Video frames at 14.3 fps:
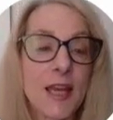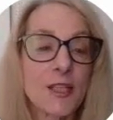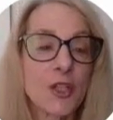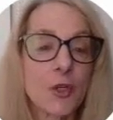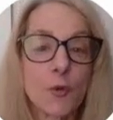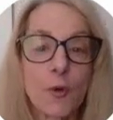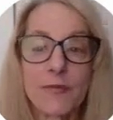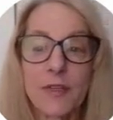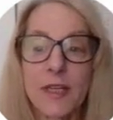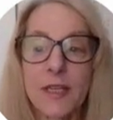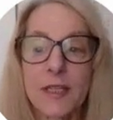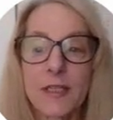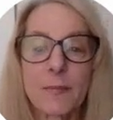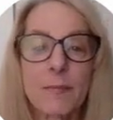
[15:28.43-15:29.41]

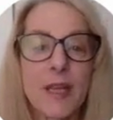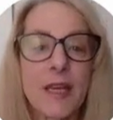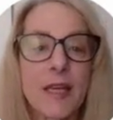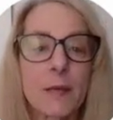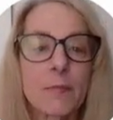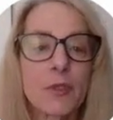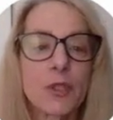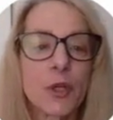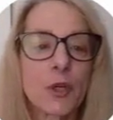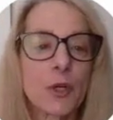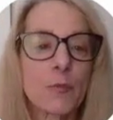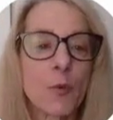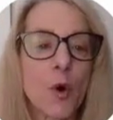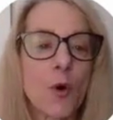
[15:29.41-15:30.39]
equivalents,
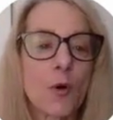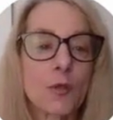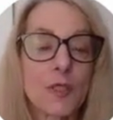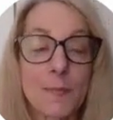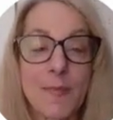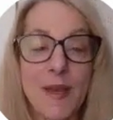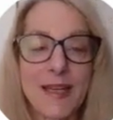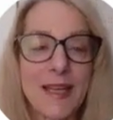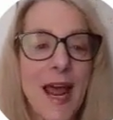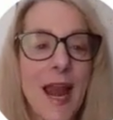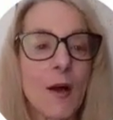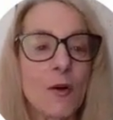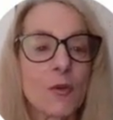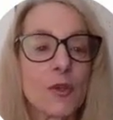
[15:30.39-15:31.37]
medium-term goals, depending
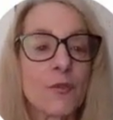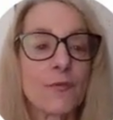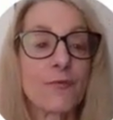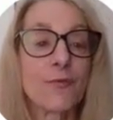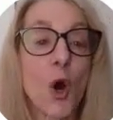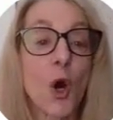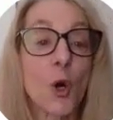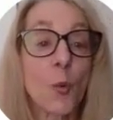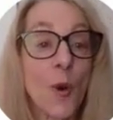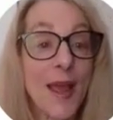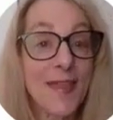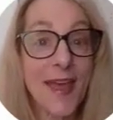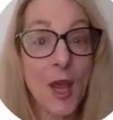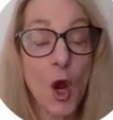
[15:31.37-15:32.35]
how far
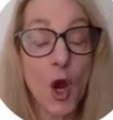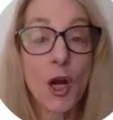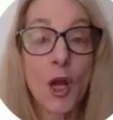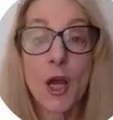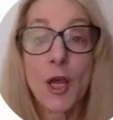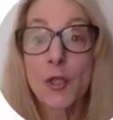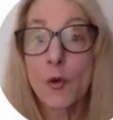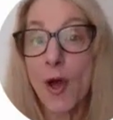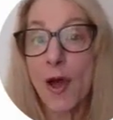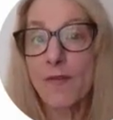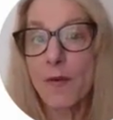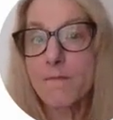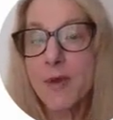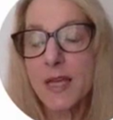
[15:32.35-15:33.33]
away they are. You'll
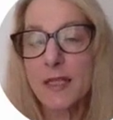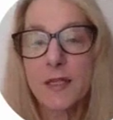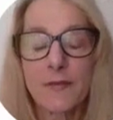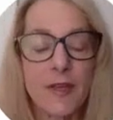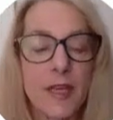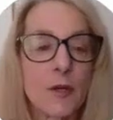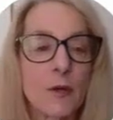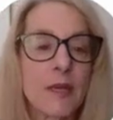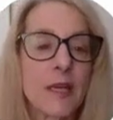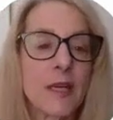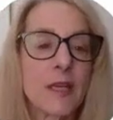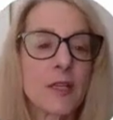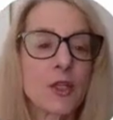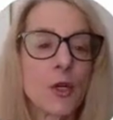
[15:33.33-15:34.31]
have a mix of
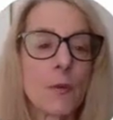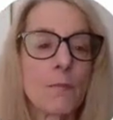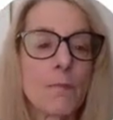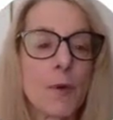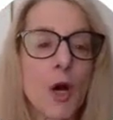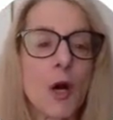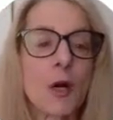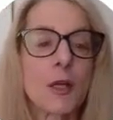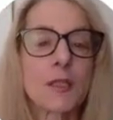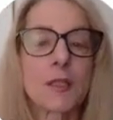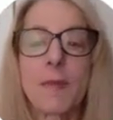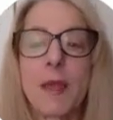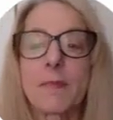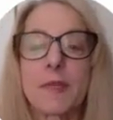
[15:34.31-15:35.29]
intermediate-term
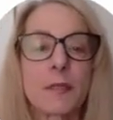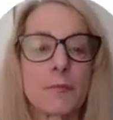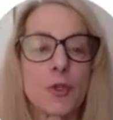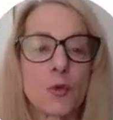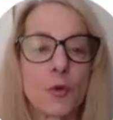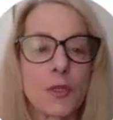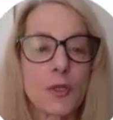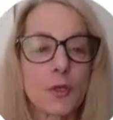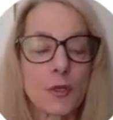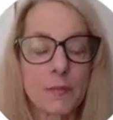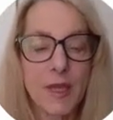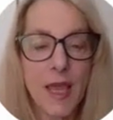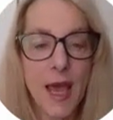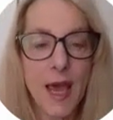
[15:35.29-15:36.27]
bonds, maybe some
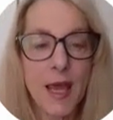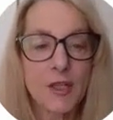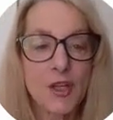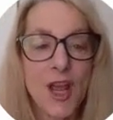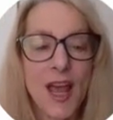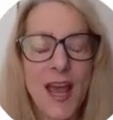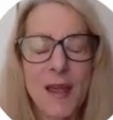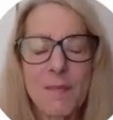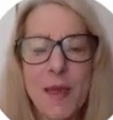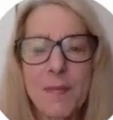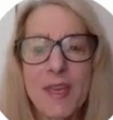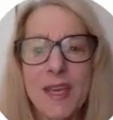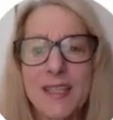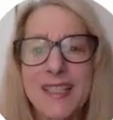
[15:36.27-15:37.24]
short-term cash, and
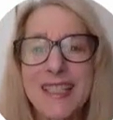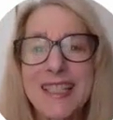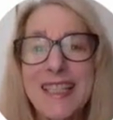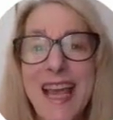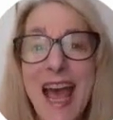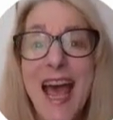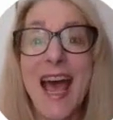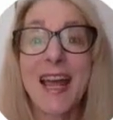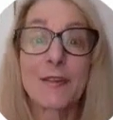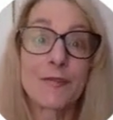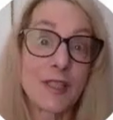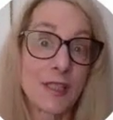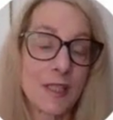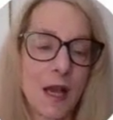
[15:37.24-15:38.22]
maybe a tad of
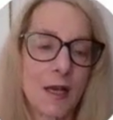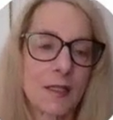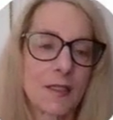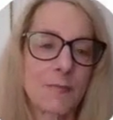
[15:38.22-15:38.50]
stocks,